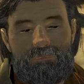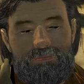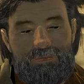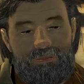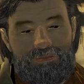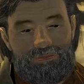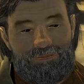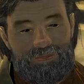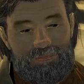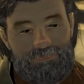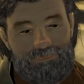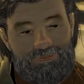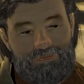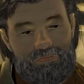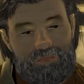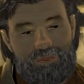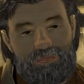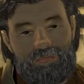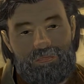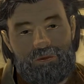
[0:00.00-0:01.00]
It's kind of a
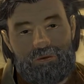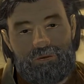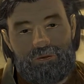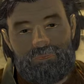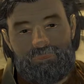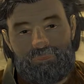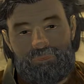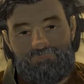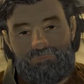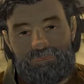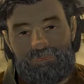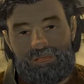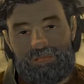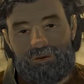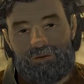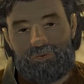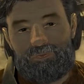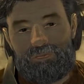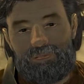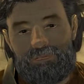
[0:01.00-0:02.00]
long one, but
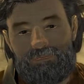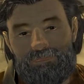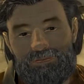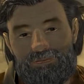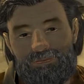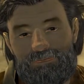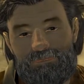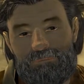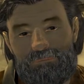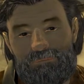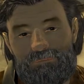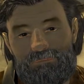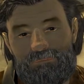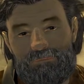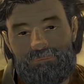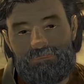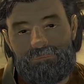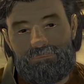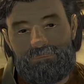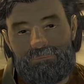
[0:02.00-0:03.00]
all right.
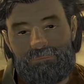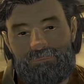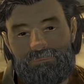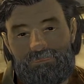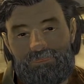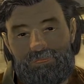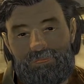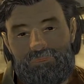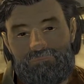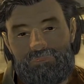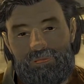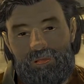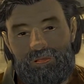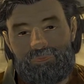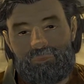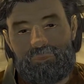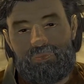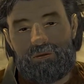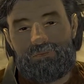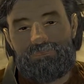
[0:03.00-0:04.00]
About
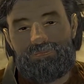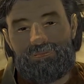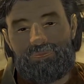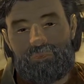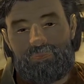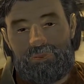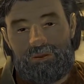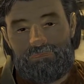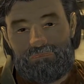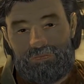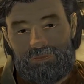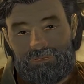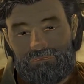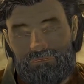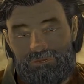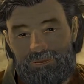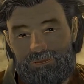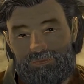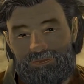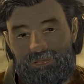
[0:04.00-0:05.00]
twenty, twenty-five
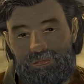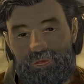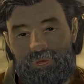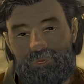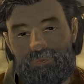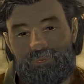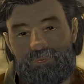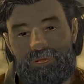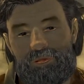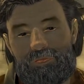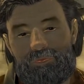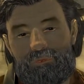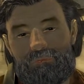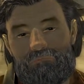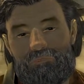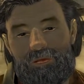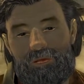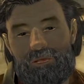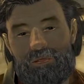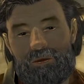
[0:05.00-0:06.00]
years ago, a
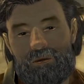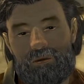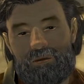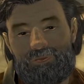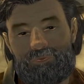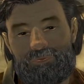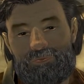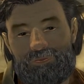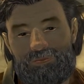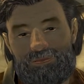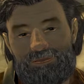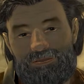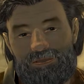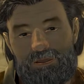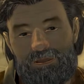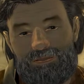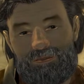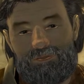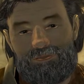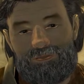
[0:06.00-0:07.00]
group of N C R
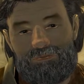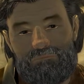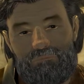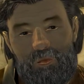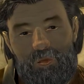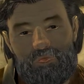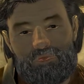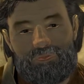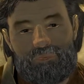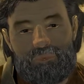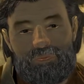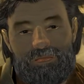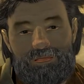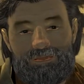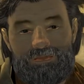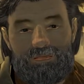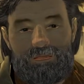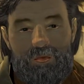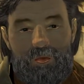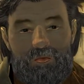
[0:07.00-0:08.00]
settlers pushed way
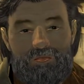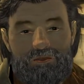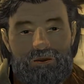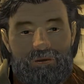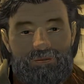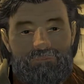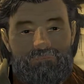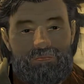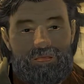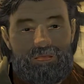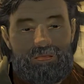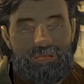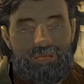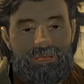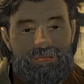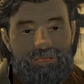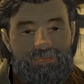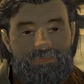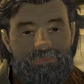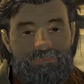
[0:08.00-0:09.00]
south into
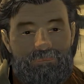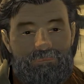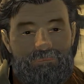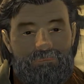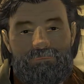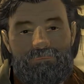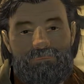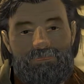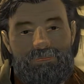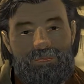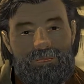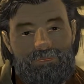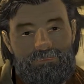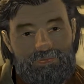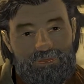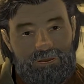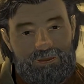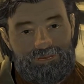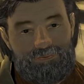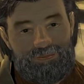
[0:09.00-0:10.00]
Baja. I
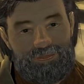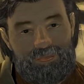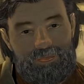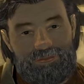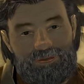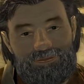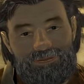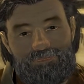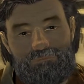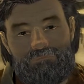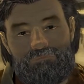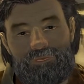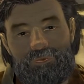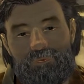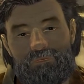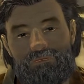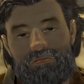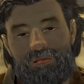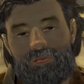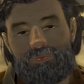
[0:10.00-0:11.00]
guess it doesn't seem
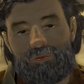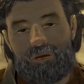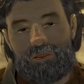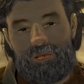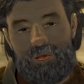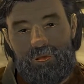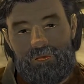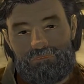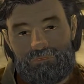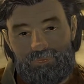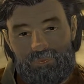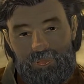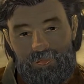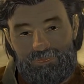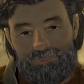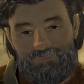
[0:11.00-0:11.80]
so far now if you look